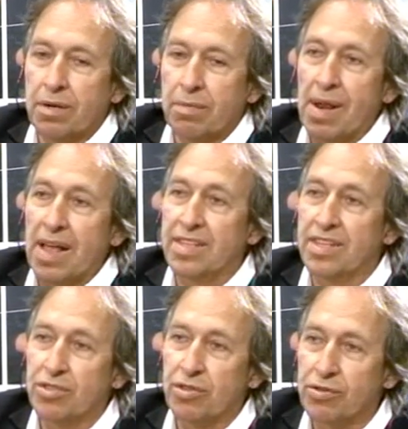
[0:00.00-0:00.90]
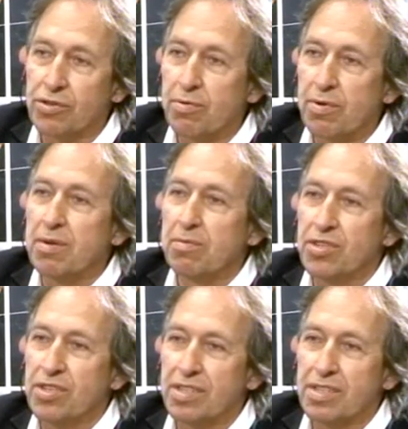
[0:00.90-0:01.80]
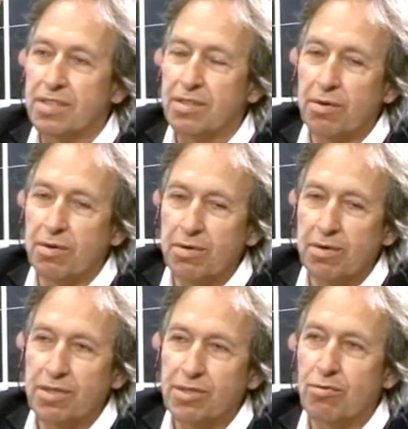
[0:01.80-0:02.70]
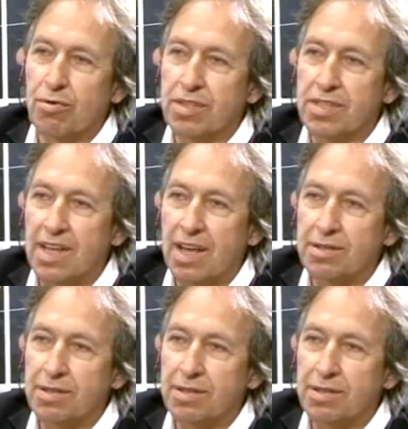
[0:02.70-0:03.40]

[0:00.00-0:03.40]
plastic surgery, which is so strong in South